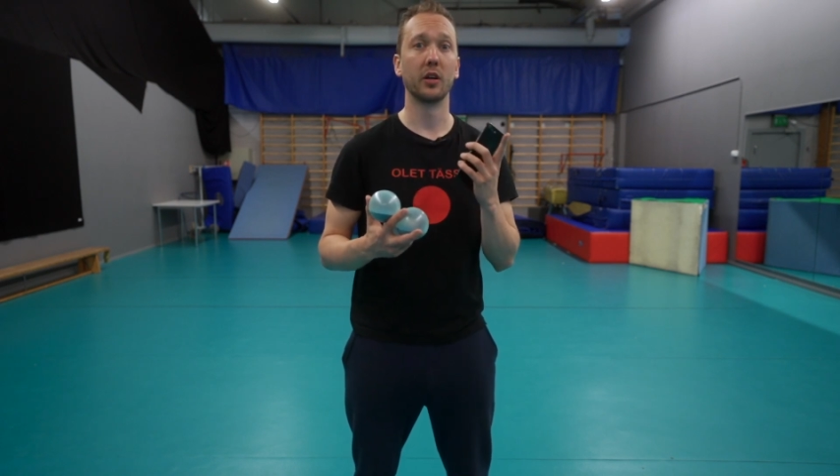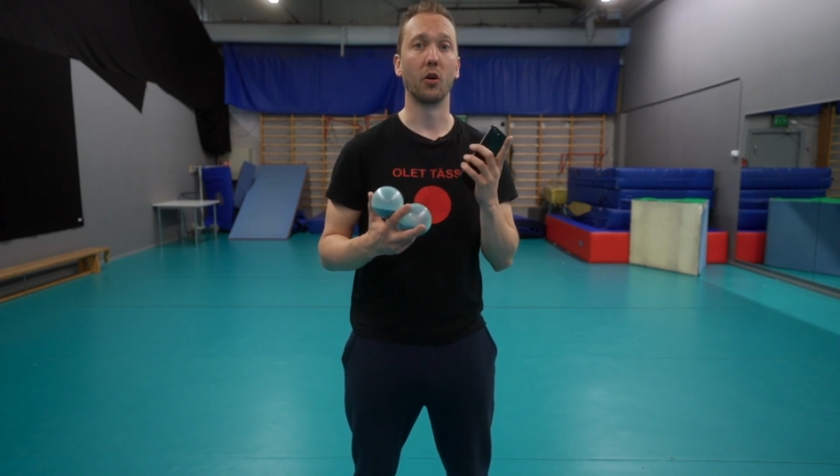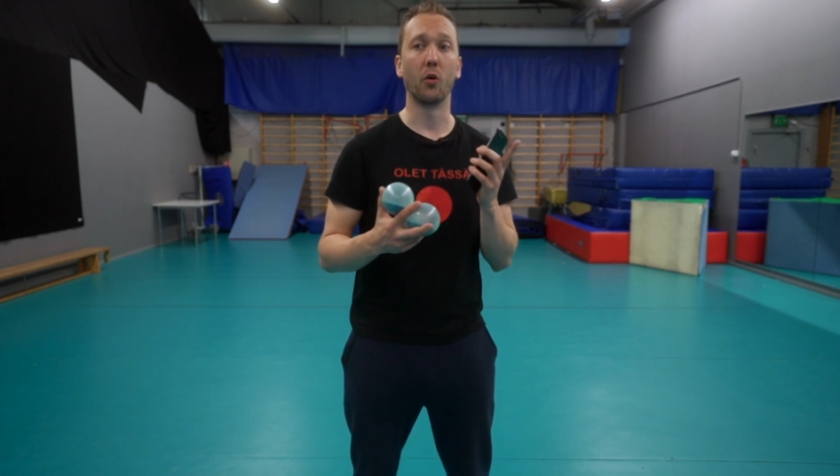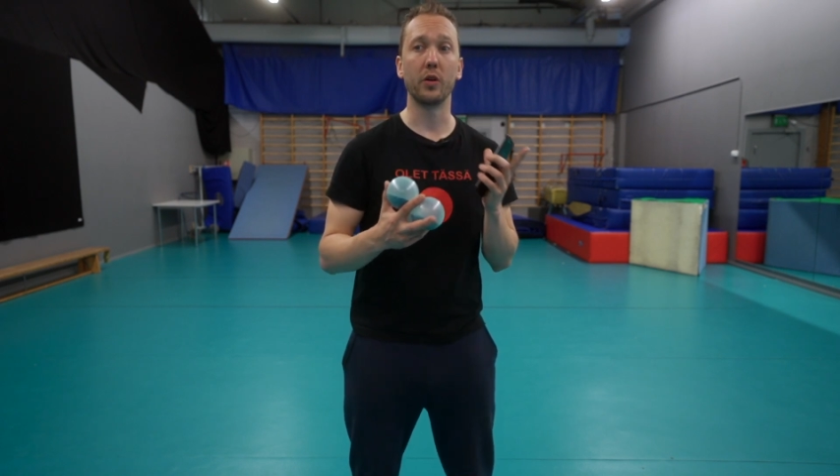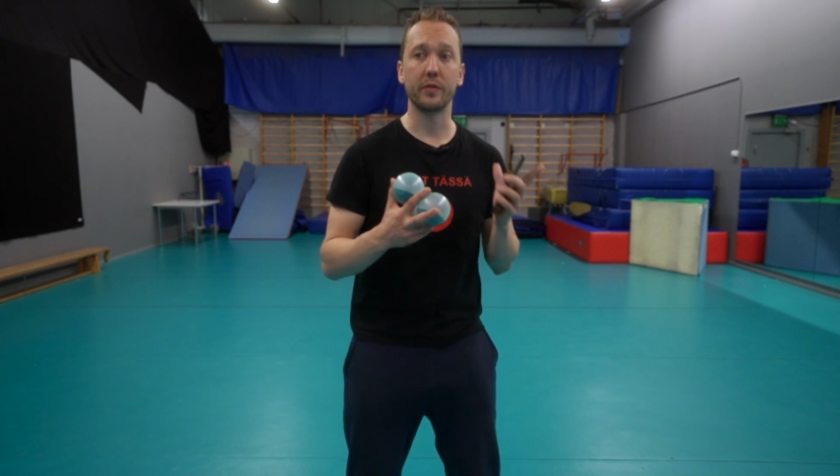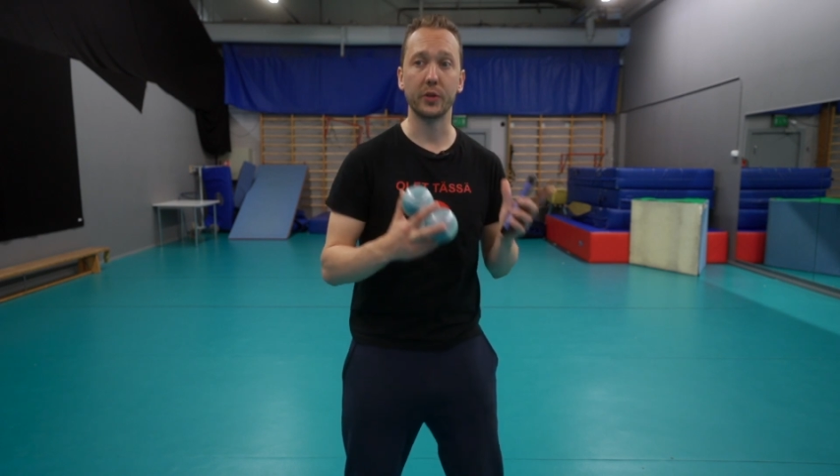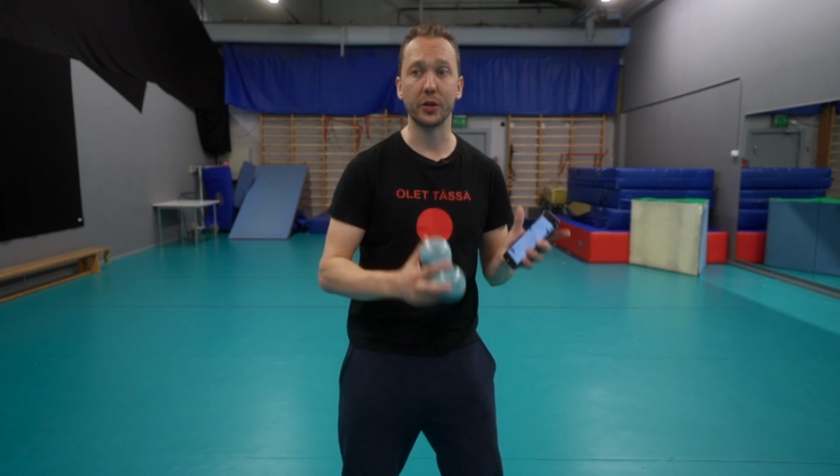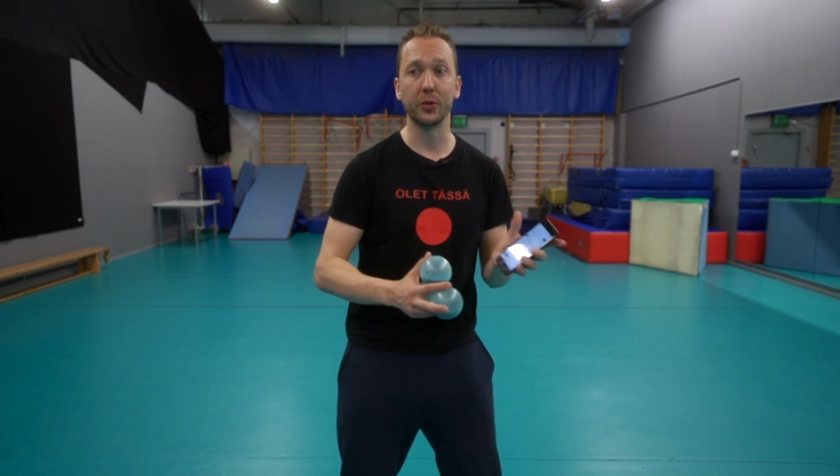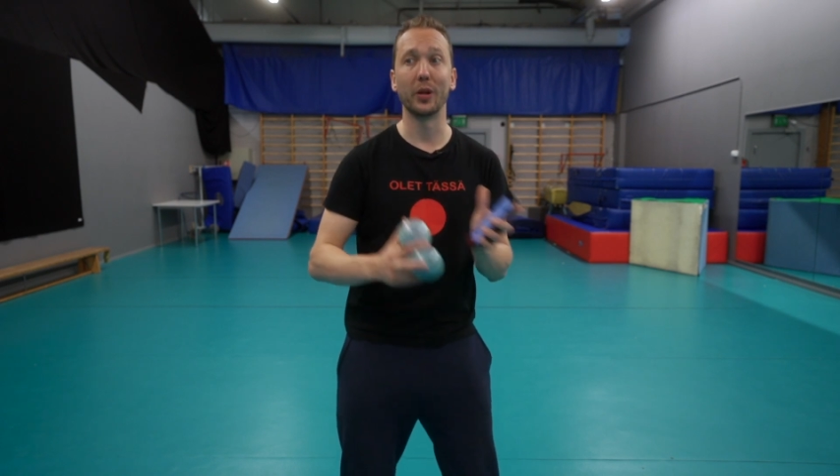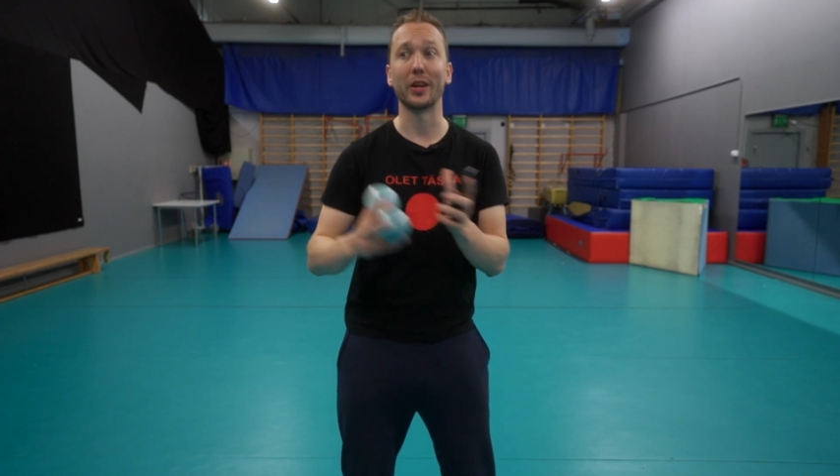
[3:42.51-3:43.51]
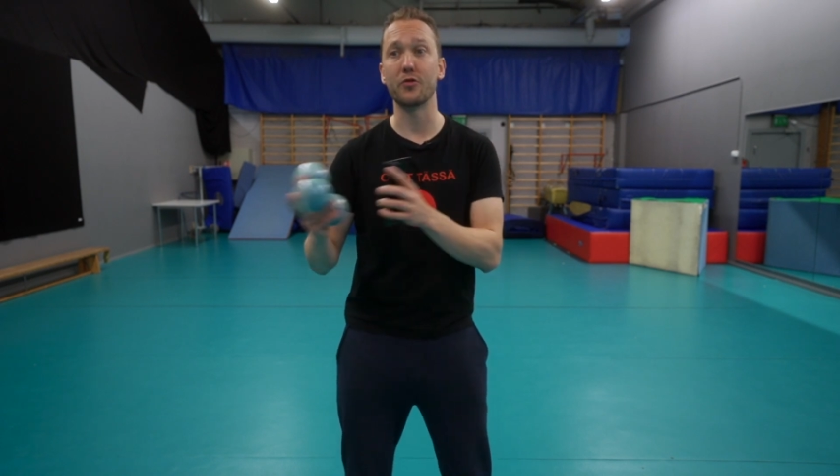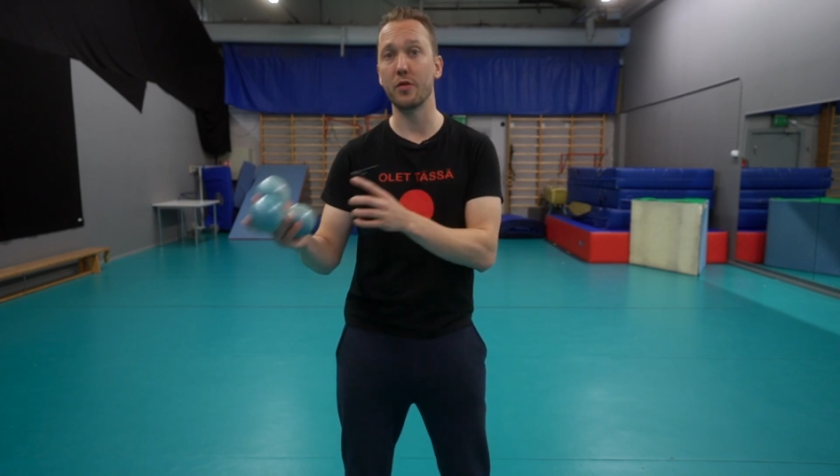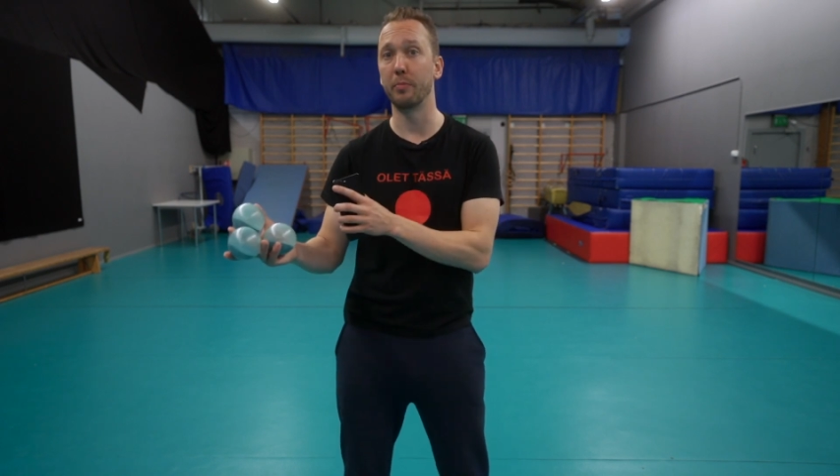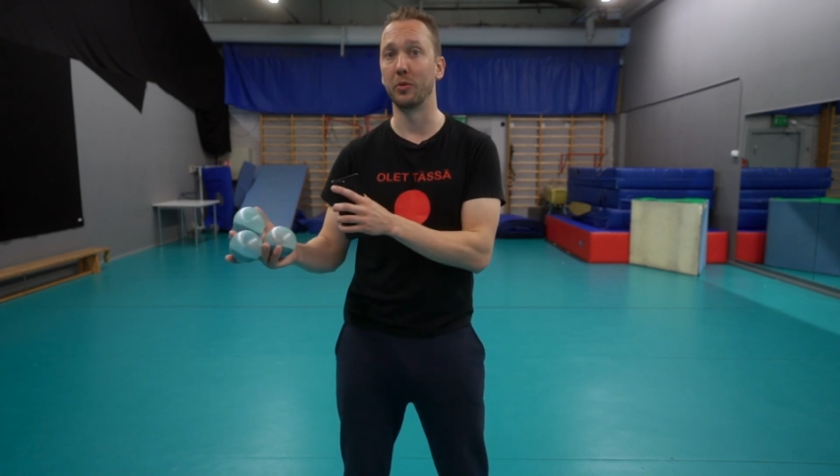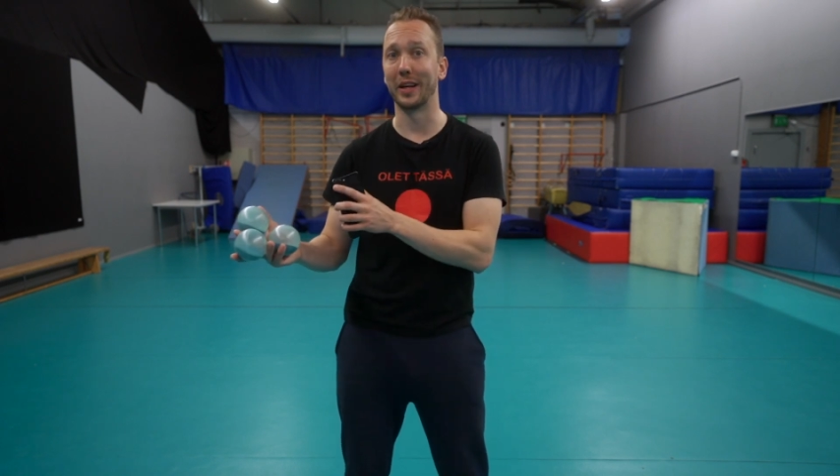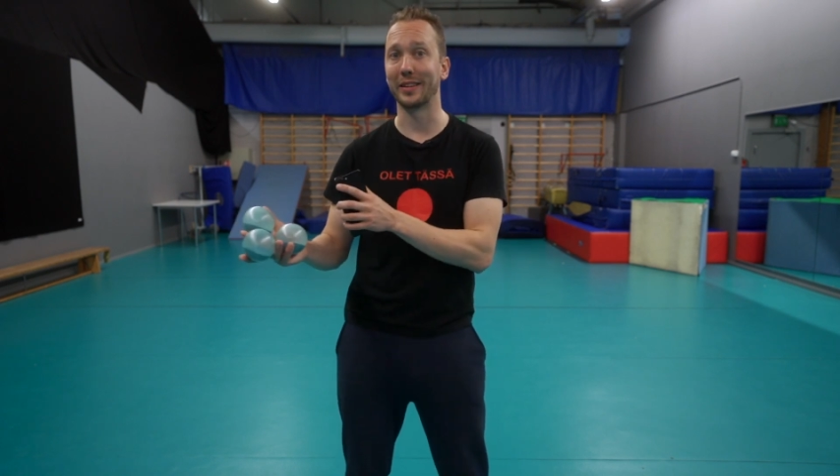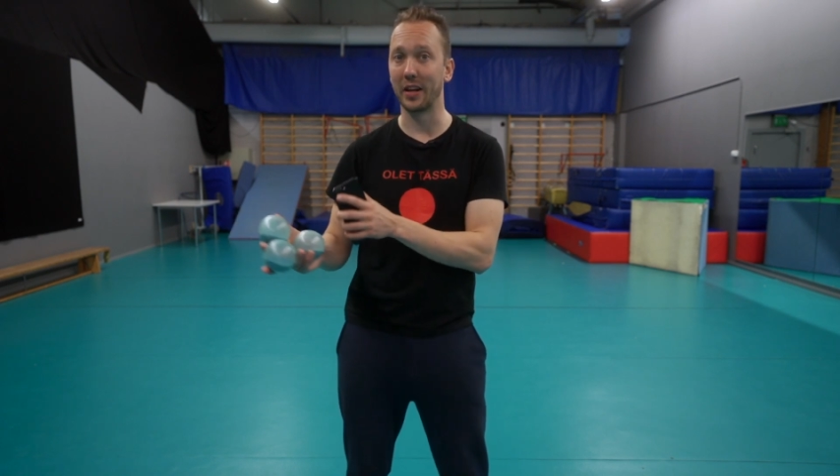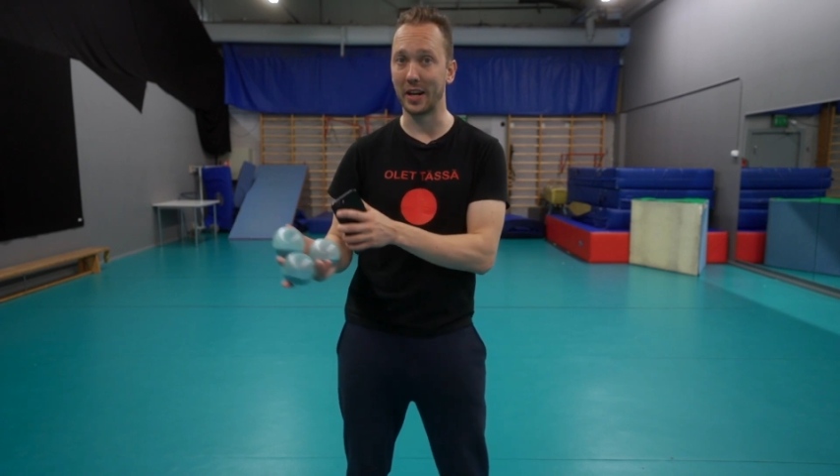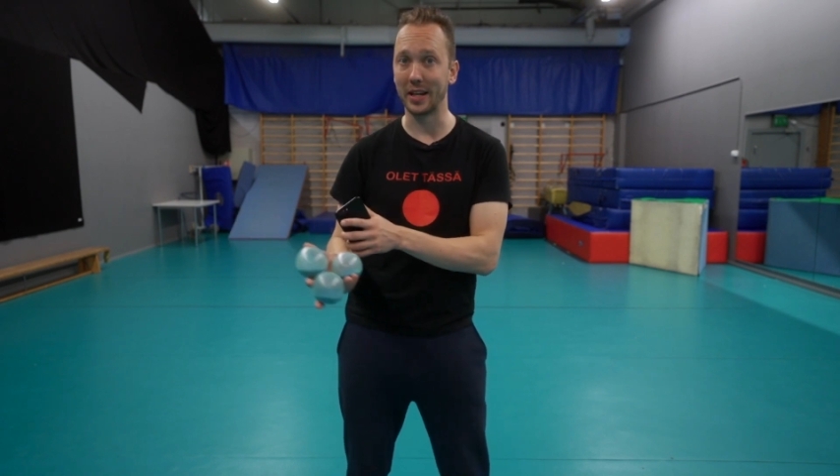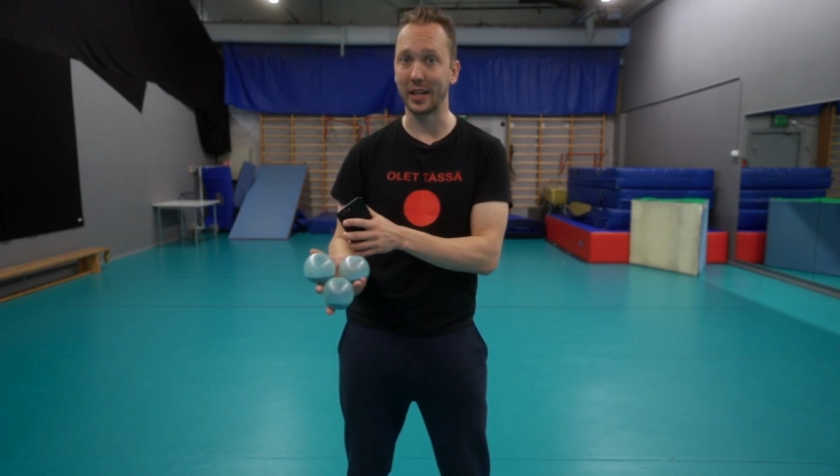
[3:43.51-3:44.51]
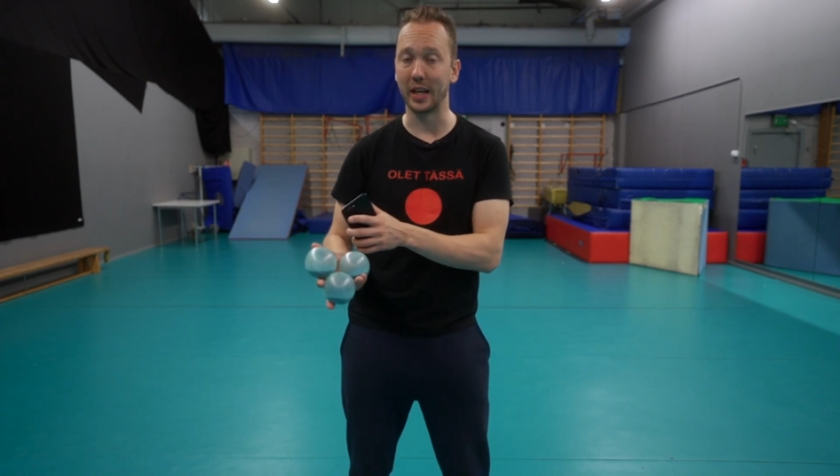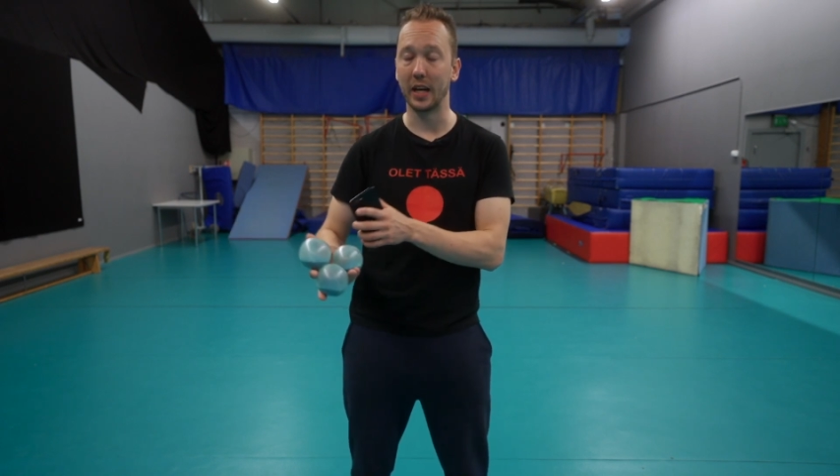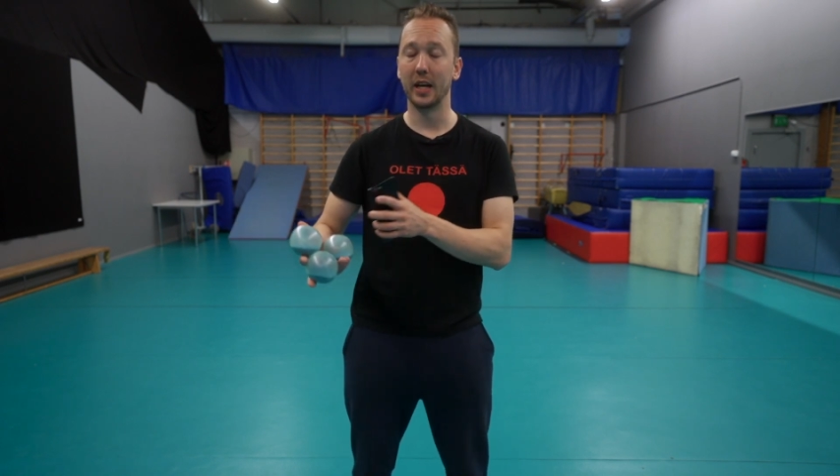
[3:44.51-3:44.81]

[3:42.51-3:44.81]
Or if you can do like triple, like 1080,